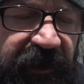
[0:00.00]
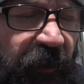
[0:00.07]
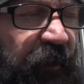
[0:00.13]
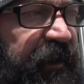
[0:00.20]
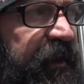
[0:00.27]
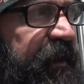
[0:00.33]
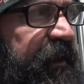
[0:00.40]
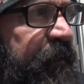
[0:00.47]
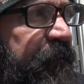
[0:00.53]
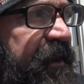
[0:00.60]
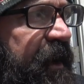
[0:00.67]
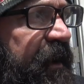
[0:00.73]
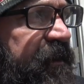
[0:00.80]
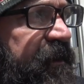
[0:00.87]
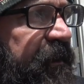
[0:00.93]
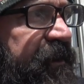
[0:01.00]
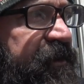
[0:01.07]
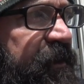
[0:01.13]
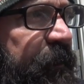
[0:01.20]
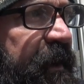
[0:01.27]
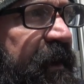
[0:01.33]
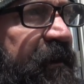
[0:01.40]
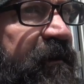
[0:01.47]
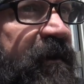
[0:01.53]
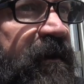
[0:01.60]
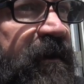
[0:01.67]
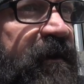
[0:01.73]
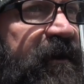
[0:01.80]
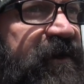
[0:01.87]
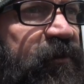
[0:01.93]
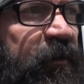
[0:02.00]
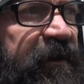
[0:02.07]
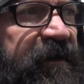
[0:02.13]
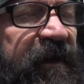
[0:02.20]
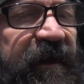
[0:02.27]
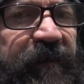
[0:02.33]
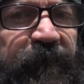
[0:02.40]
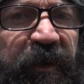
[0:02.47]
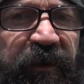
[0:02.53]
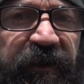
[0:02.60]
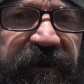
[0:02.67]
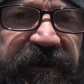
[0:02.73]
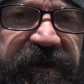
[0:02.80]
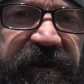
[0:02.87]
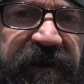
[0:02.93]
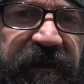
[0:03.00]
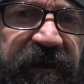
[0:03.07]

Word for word: it that way. And I'm not nuts about twin cam motors.